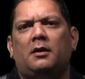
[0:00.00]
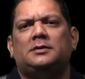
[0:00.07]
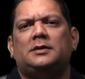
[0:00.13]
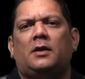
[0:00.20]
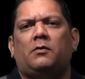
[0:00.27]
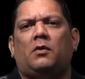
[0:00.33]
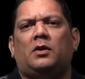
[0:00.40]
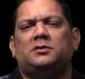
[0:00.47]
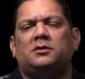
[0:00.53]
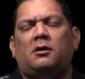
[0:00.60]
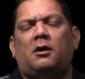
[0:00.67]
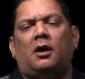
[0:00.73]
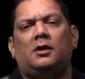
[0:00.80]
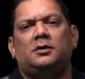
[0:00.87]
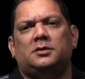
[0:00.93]
at Southwestern
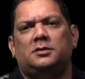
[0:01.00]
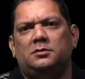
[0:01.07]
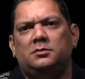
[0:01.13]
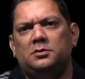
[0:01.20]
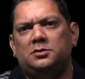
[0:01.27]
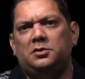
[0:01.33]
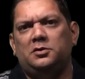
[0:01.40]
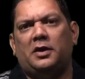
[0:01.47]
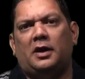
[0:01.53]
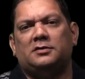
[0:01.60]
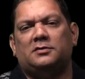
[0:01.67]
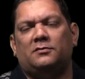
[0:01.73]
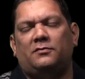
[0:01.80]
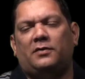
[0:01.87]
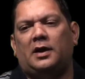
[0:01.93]
College in
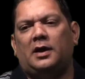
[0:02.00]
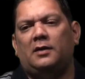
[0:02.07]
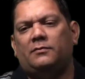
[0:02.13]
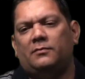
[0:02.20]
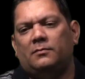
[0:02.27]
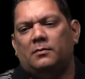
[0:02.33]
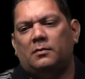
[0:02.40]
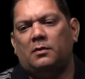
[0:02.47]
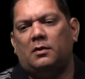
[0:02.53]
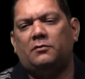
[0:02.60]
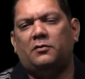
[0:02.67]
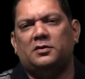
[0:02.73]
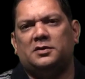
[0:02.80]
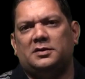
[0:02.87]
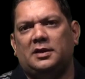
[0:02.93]
2005,
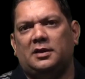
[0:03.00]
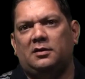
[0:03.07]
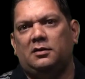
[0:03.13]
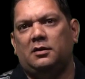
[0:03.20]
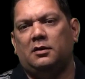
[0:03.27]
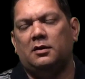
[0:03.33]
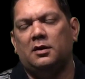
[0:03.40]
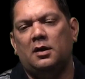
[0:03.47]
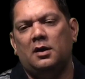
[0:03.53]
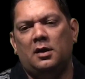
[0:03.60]
first attended here.